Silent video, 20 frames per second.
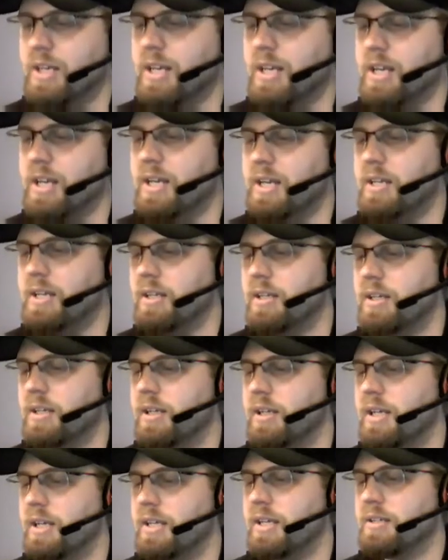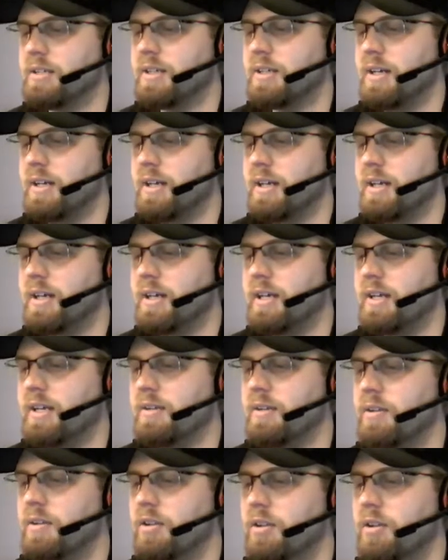Raptors is dealt damage,
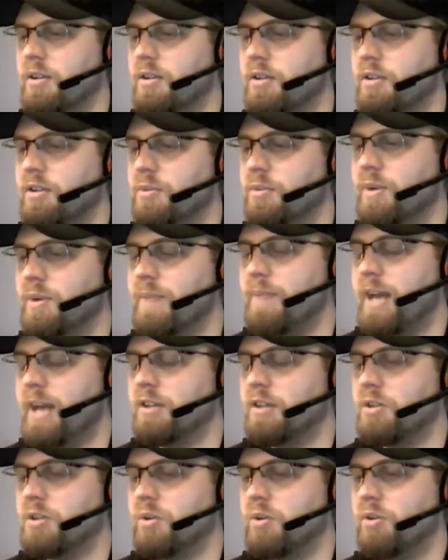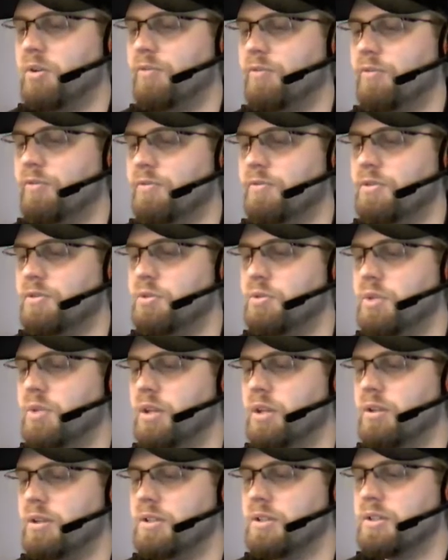you may search your library for a basic
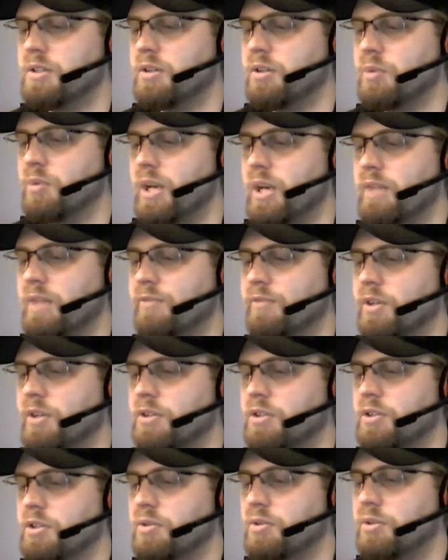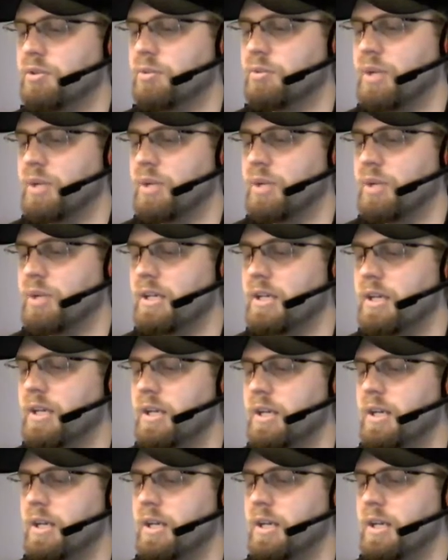land card and put it into play tapped.